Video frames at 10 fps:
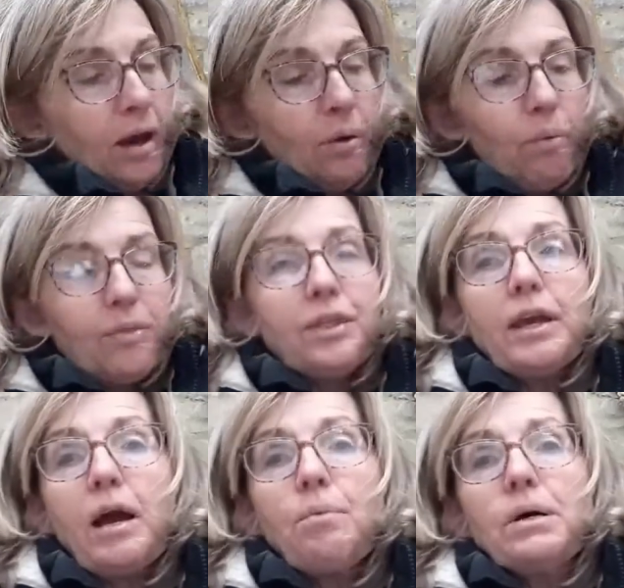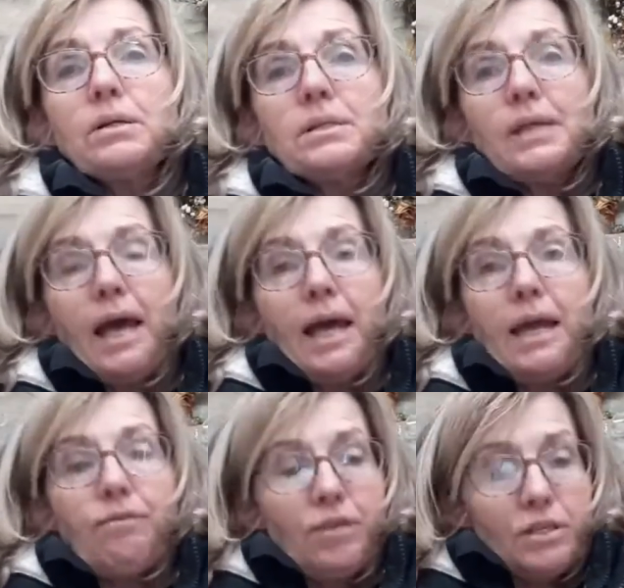One thing I will say,
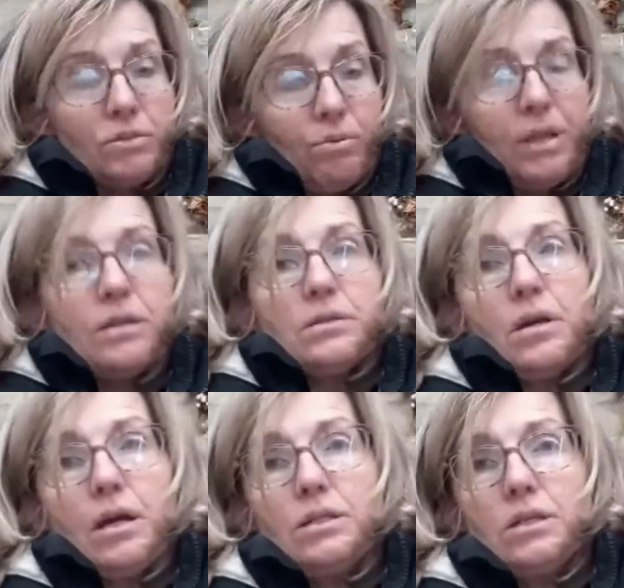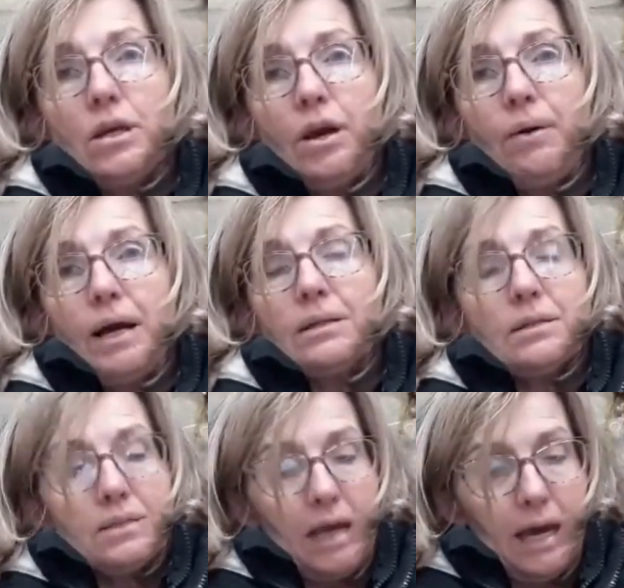if this wreath is going to go
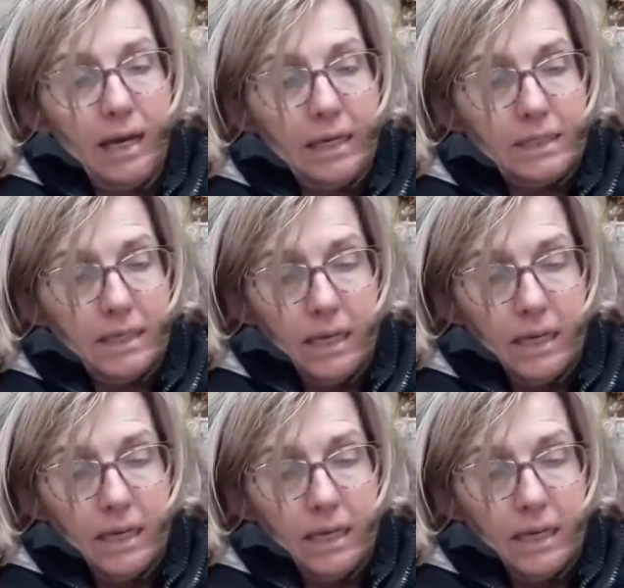outside,